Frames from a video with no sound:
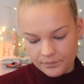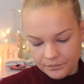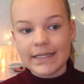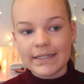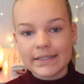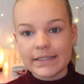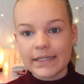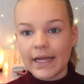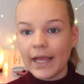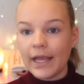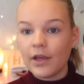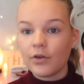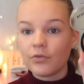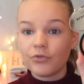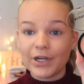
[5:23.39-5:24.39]
It's
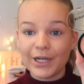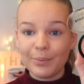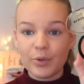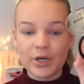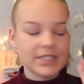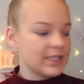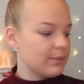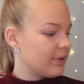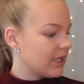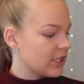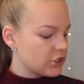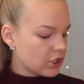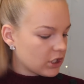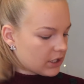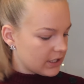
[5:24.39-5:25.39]
a really pretty
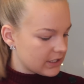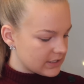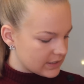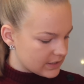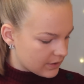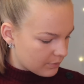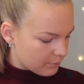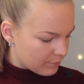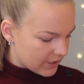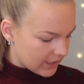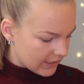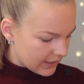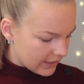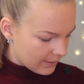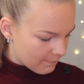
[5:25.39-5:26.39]
peach colour. This is
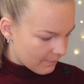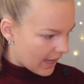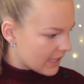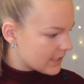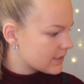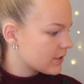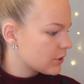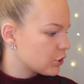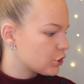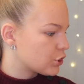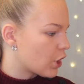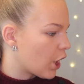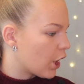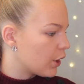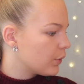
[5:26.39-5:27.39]
completely matte,
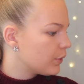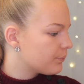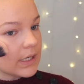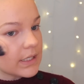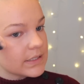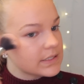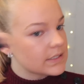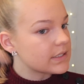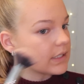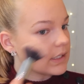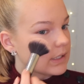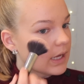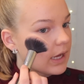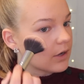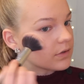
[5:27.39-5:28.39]
so let's
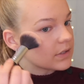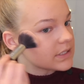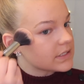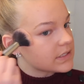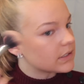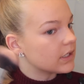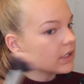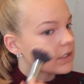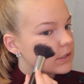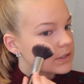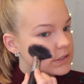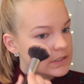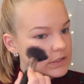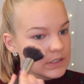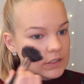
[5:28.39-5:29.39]
see how this
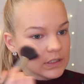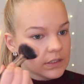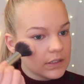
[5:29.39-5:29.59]
looks.